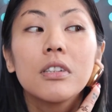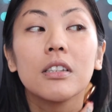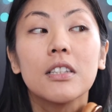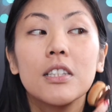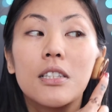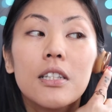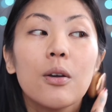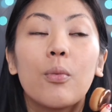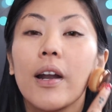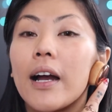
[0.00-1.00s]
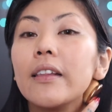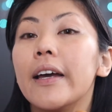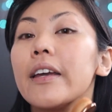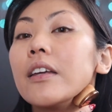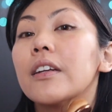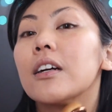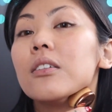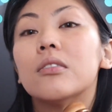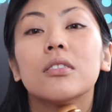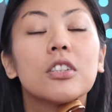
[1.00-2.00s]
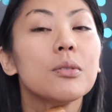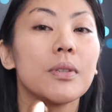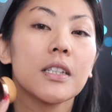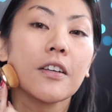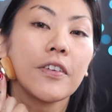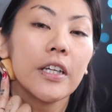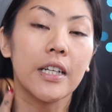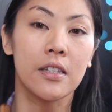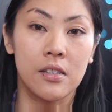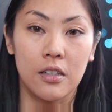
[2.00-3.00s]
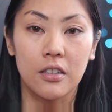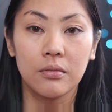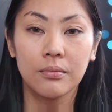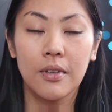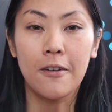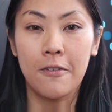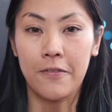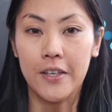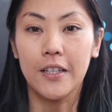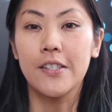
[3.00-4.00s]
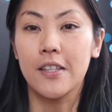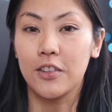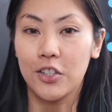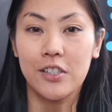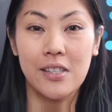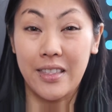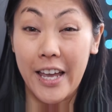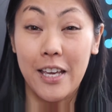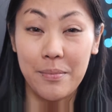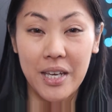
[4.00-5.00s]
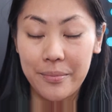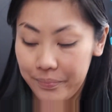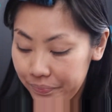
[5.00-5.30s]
No, this is like what I like, you know, just because I feel like it still feels and looks like me.